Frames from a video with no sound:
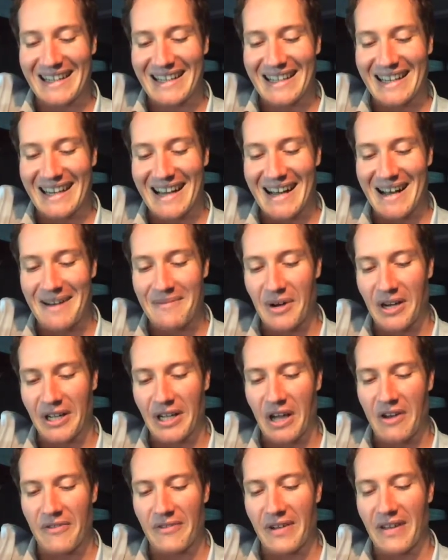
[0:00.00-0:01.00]
I
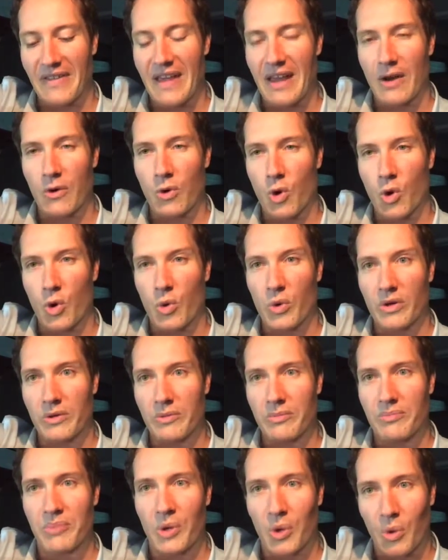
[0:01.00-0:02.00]
kind of had that awkward
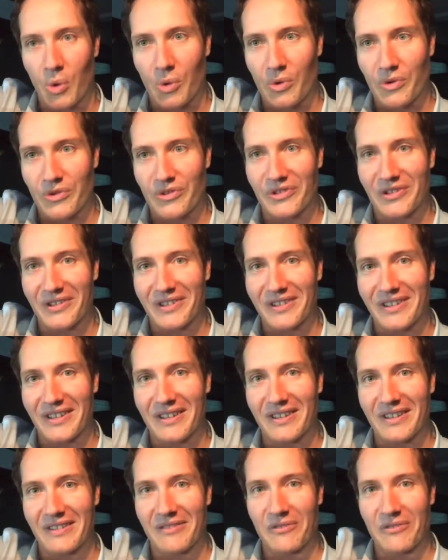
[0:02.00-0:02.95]
pause and